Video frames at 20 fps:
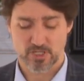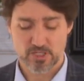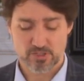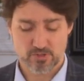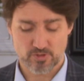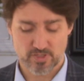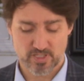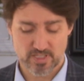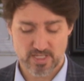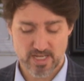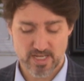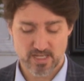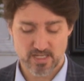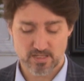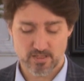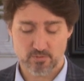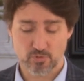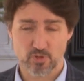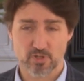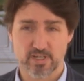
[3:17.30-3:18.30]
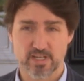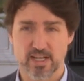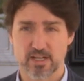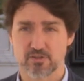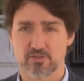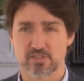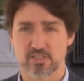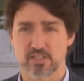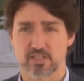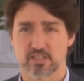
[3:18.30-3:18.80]
So today, we're
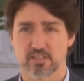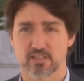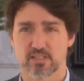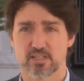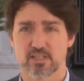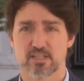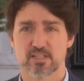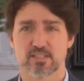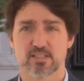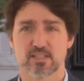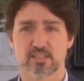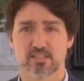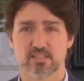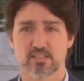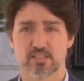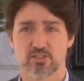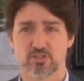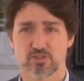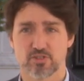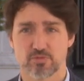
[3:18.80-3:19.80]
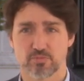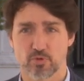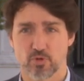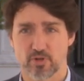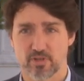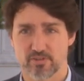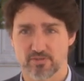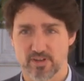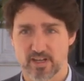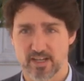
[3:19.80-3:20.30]
announcing
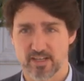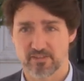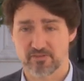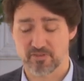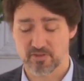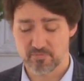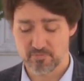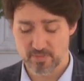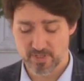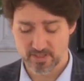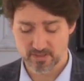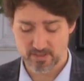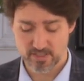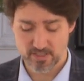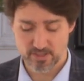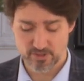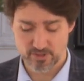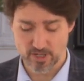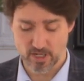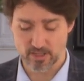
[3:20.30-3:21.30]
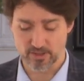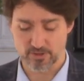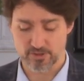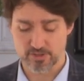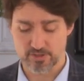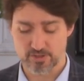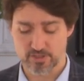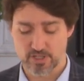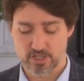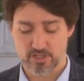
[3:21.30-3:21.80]
$62.5 million
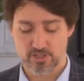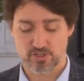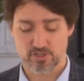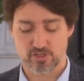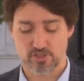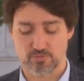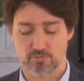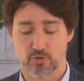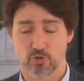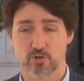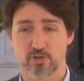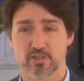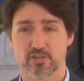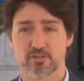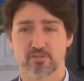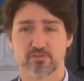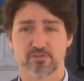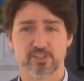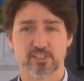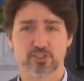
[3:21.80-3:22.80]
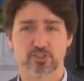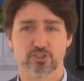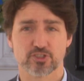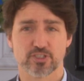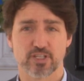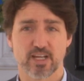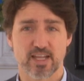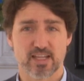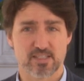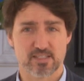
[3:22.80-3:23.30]
to support
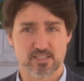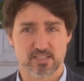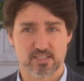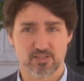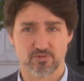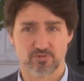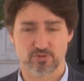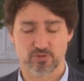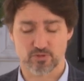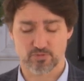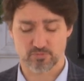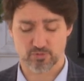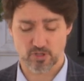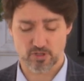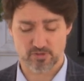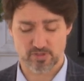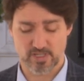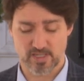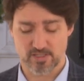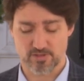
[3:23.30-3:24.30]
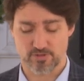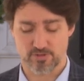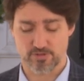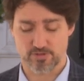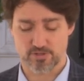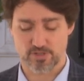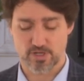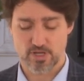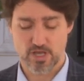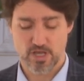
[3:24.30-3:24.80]
fish and seafood
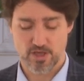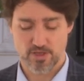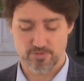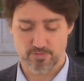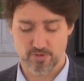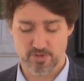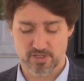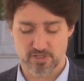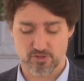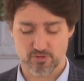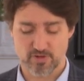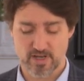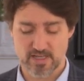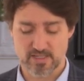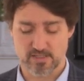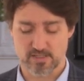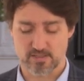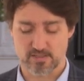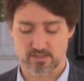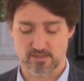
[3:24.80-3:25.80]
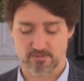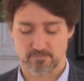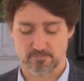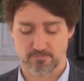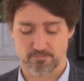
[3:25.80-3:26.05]
processors through this crisis.